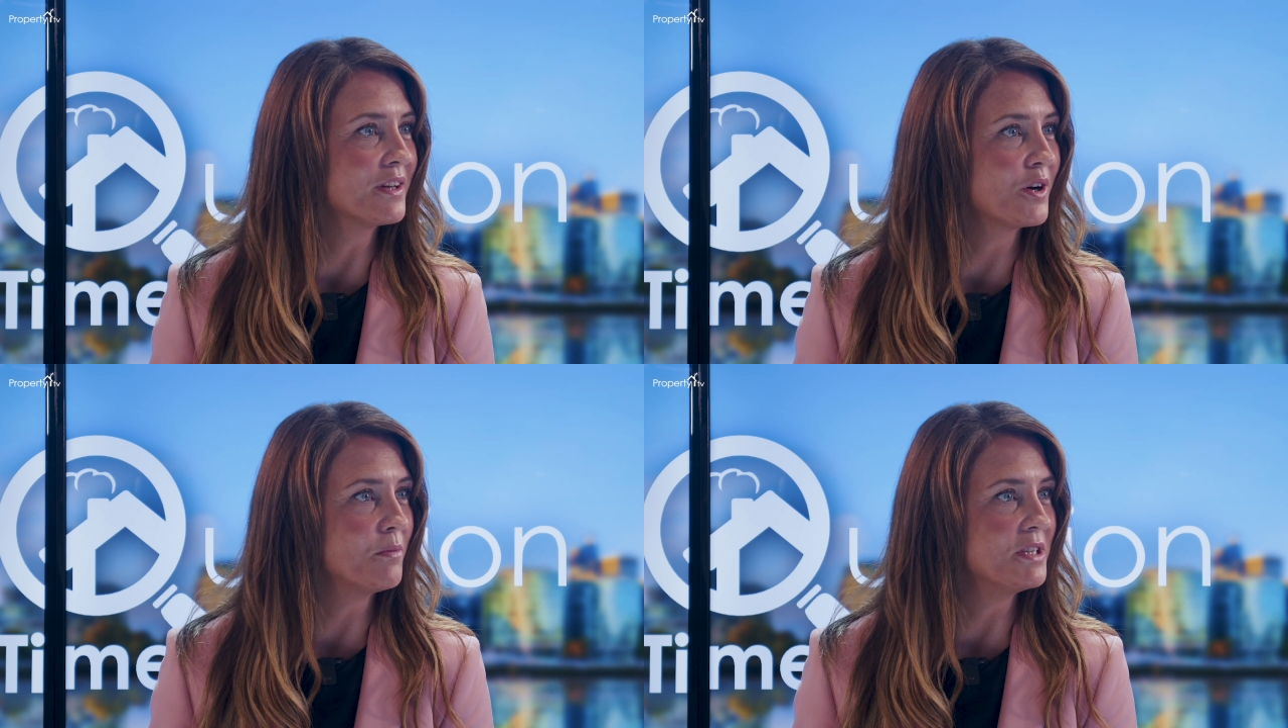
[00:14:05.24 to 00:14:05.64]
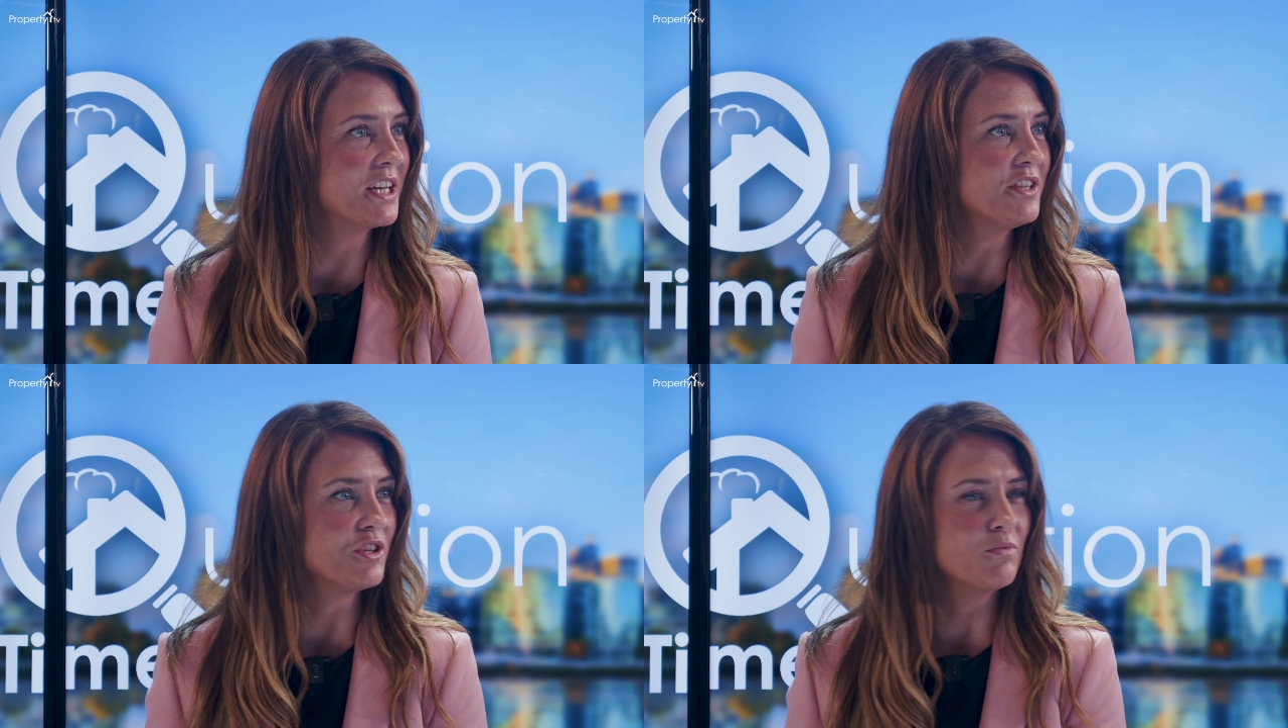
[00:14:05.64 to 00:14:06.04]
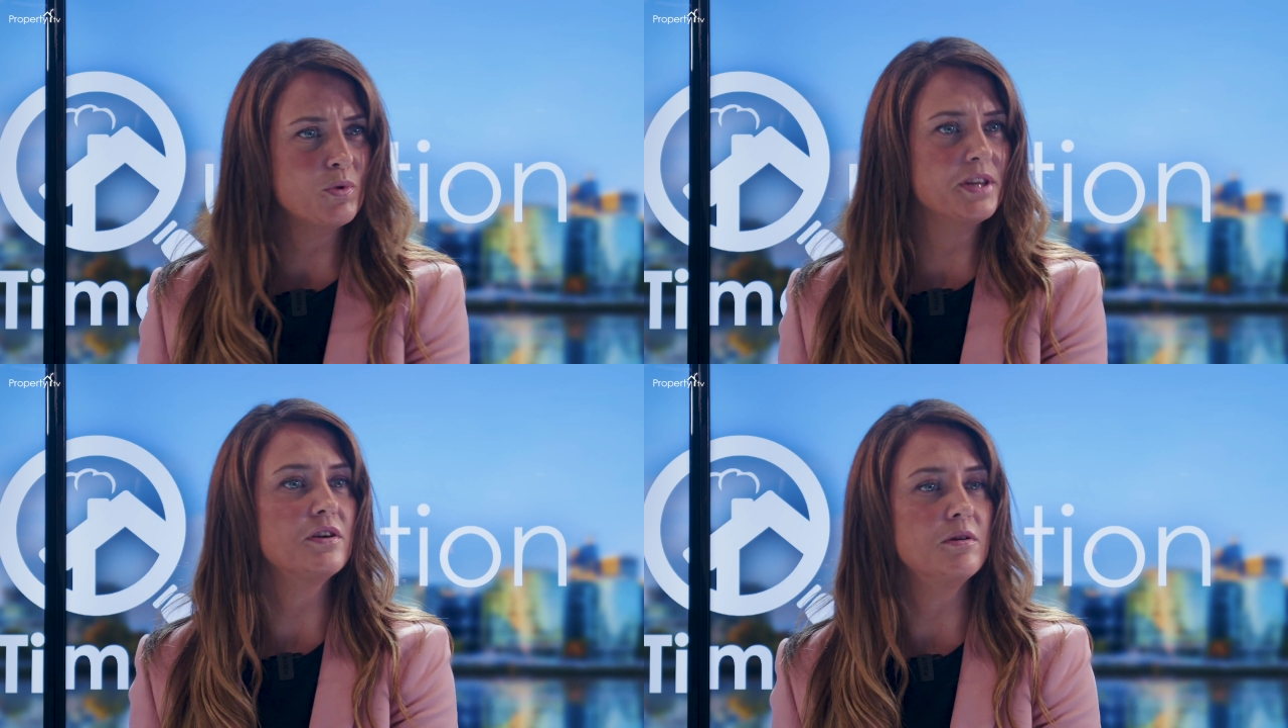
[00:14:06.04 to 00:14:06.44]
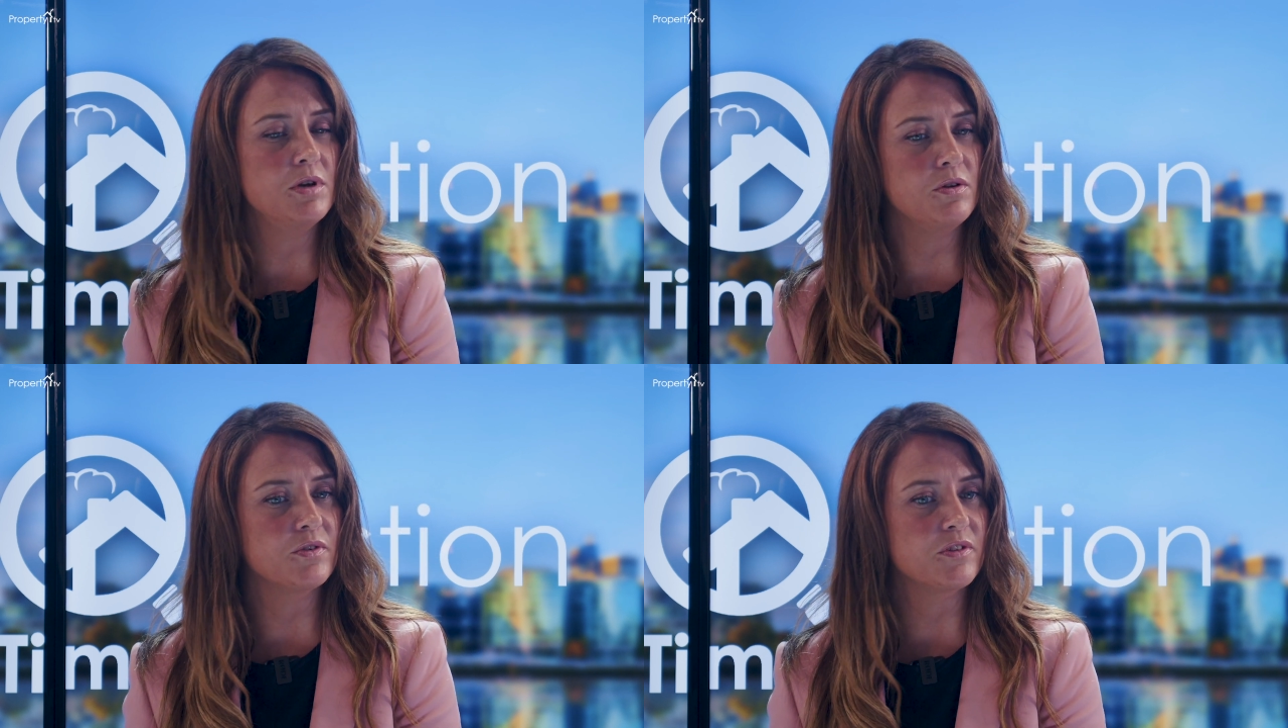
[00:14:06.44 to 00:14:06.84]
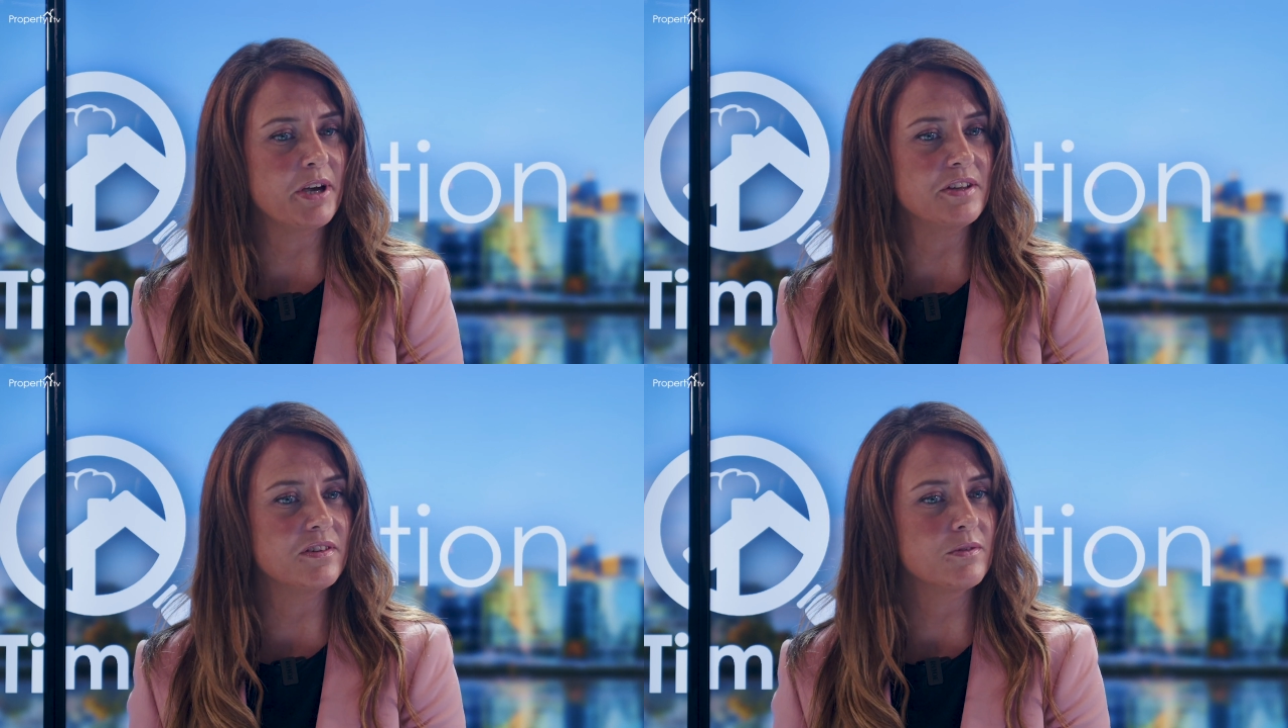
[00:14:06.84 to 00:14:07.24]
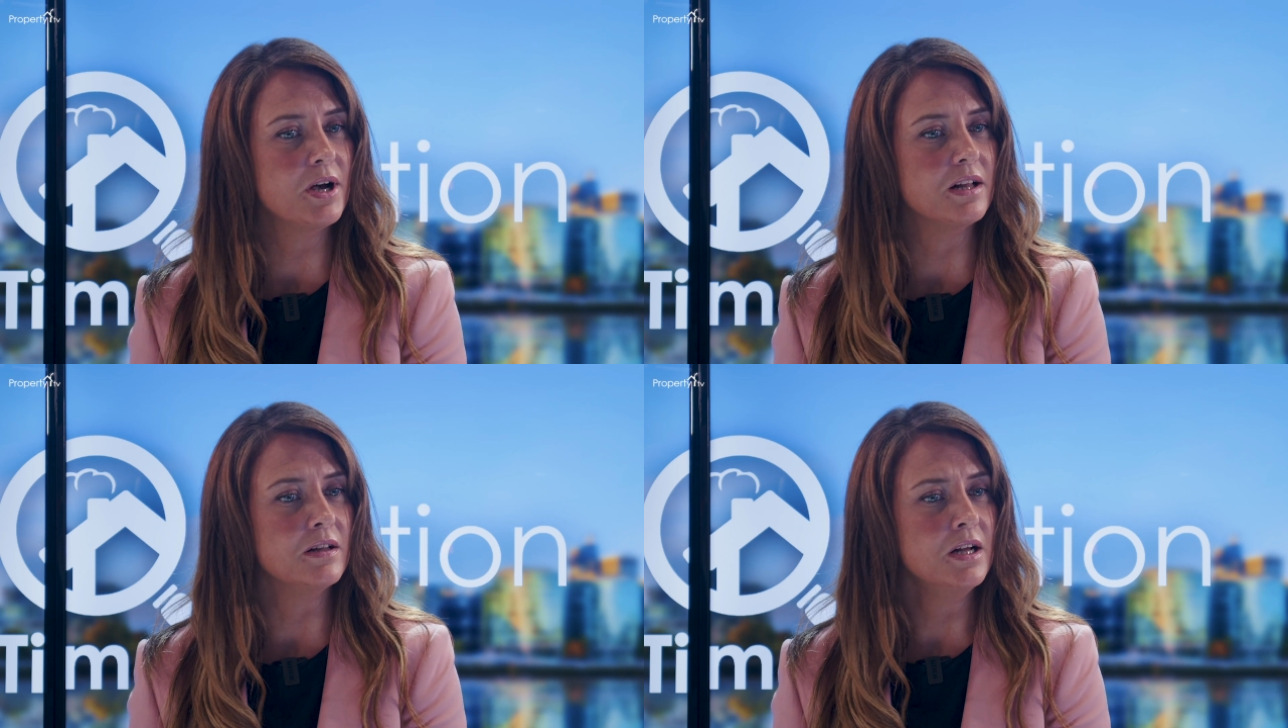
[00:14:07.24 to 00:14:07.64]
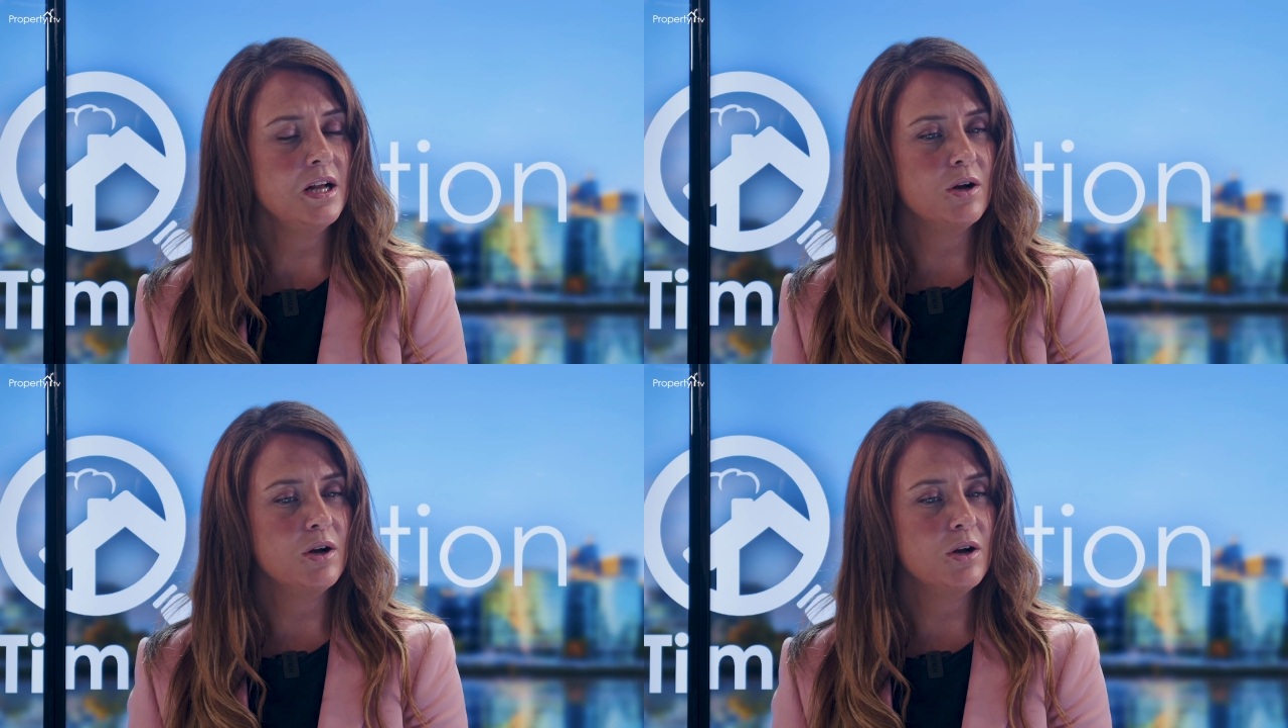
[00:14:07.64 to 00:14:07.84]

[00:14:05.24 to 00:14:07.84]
accommodation with communal space as well.